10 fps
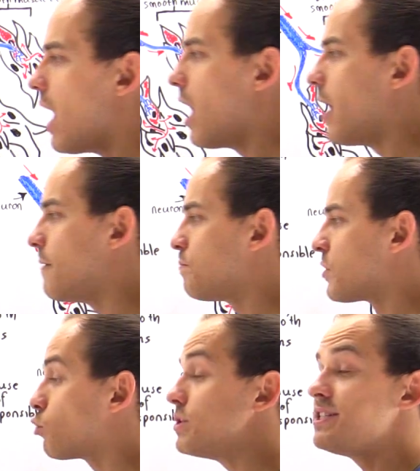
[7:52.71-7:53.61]
um,
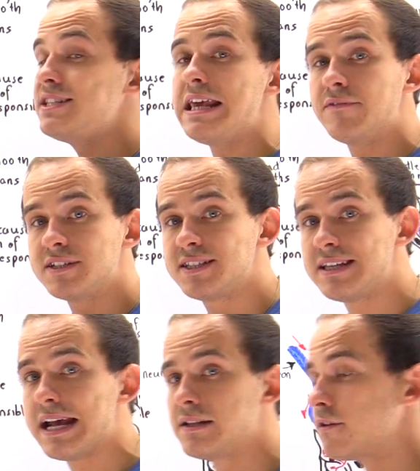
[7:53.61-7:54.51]
receive a
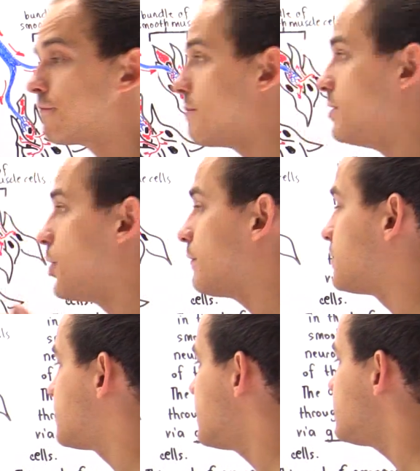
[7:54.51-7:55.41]
signal from the
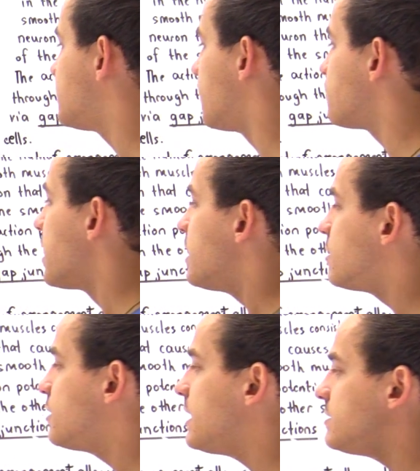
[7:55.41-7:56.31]
nervous system,
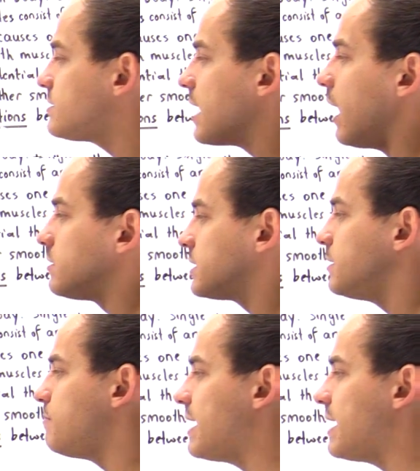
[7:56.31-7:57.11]
these cells can